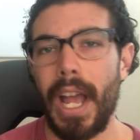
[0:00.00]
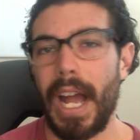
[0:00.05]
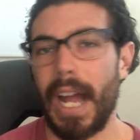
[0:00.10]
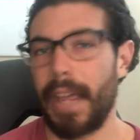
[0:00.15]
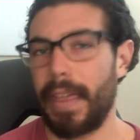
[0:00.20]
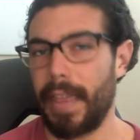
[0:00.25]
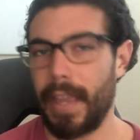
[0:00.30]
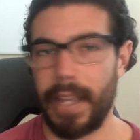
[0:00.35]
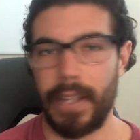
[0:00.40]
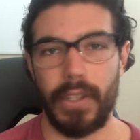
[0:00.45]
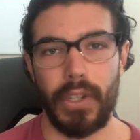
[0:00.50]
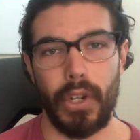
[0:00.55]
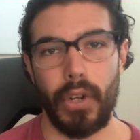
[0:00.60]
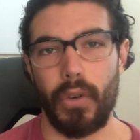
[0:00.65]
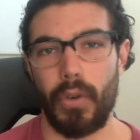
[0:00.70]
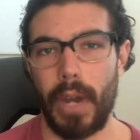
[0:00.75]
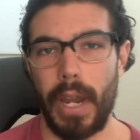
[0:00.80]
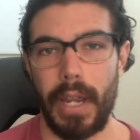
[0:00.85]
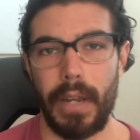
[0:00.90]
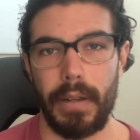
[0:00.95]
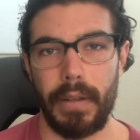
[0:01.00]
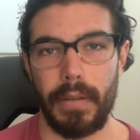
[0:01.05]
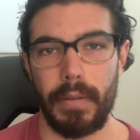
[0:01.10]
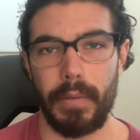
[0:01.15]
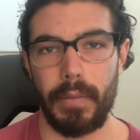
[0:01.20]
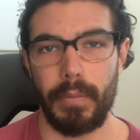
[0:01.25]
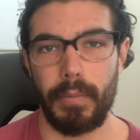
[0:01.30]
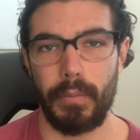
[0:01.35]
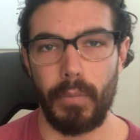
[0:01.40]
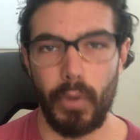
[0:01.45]
I think it's a great
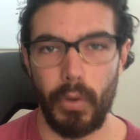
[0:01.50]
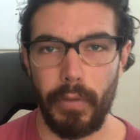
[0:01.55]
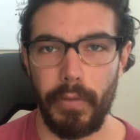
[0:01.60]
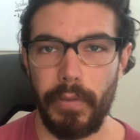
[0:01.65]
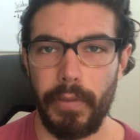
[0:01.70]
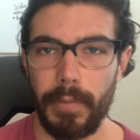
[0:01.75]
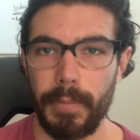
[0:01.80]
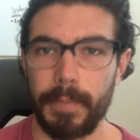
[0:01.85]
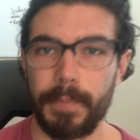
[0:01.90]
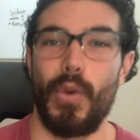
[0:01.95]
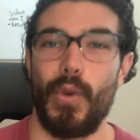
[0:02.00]
move.